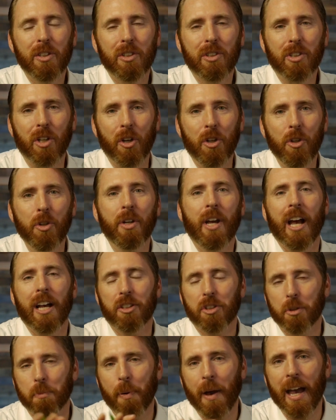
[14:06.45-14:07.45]
So you
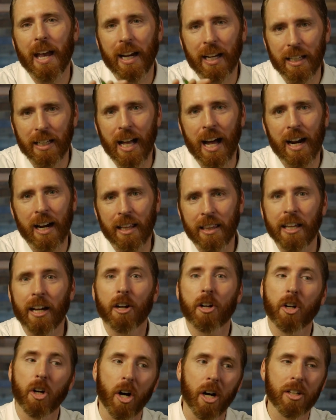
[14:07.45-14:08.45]
guys are paying a lot of
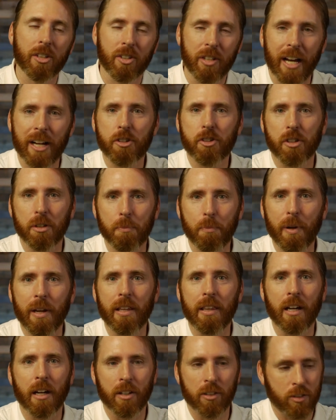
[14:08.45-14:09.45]
their cost to actually
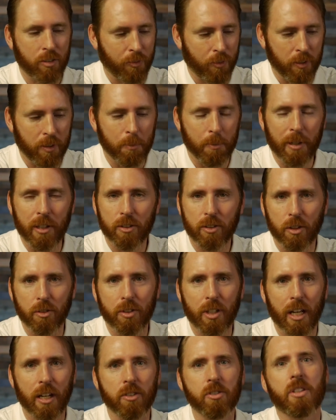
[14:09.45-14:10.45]
be there. It's for the meals,
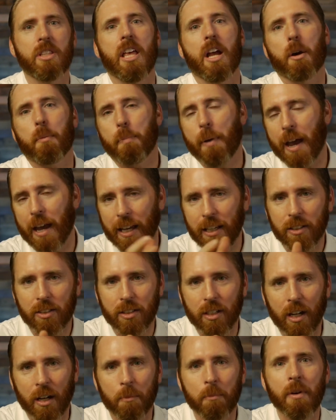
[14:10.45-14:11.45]
hotels. They're paying
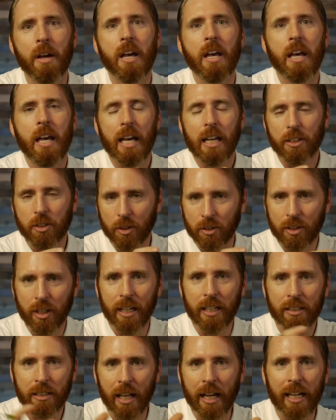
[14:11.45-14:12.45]
some. So
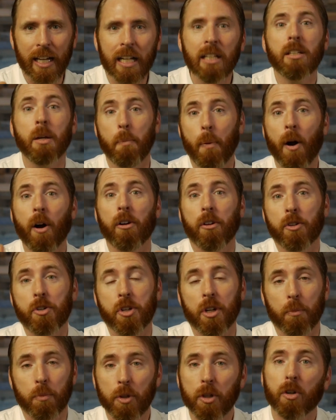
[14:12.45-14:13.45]
it's like, it's a
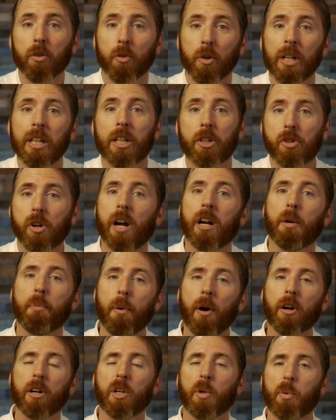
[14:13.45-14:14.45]
partnership. You're really trying to
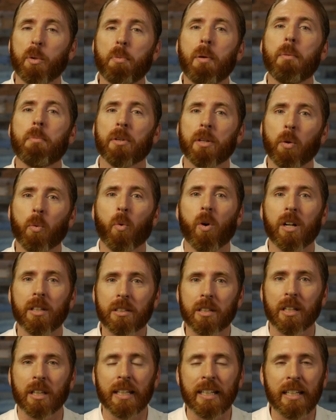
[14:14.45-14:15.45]
partner with people that want
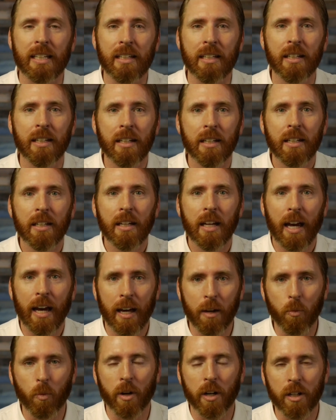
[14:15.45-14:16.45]
to lead
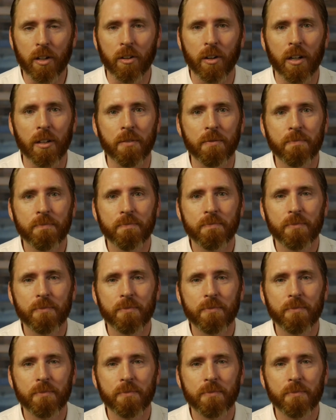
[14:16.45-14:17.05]
and want to grow.